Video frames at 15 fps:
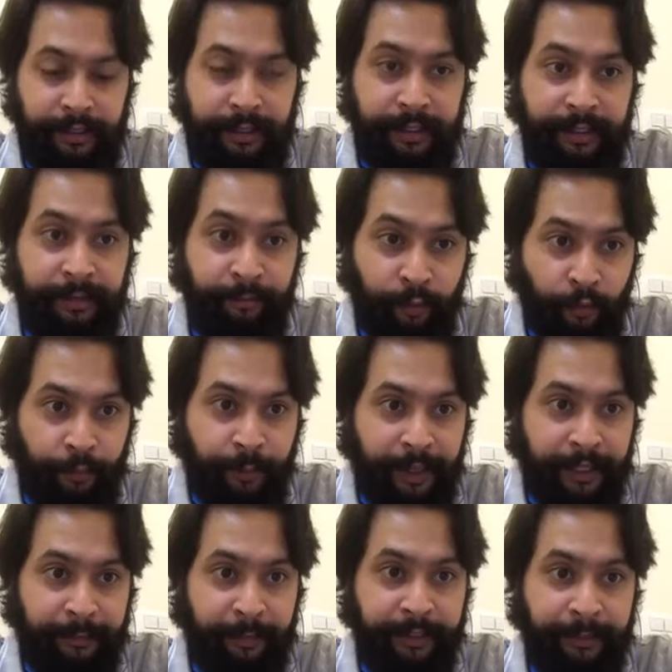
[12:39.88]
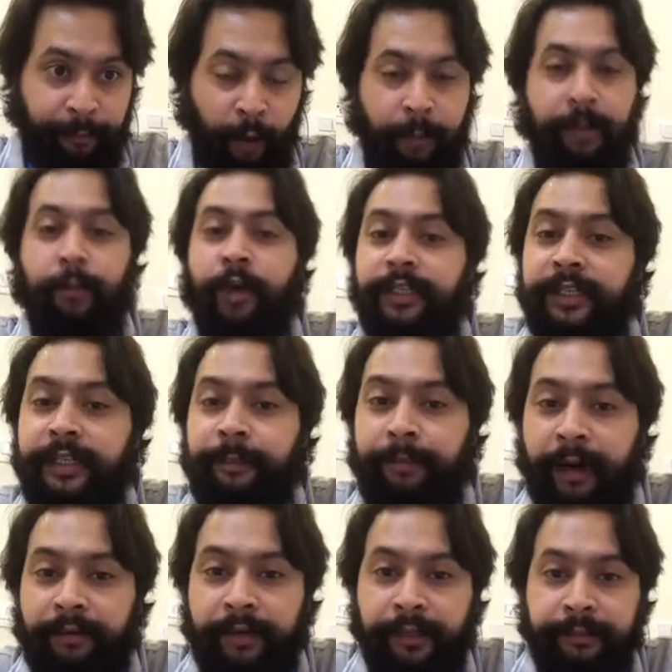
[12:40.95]
the movement, but the problem was in the
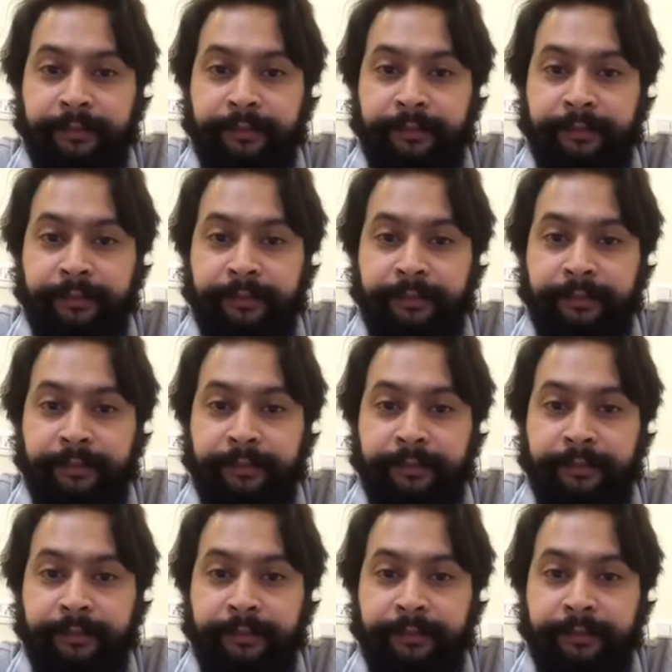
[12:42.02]
power.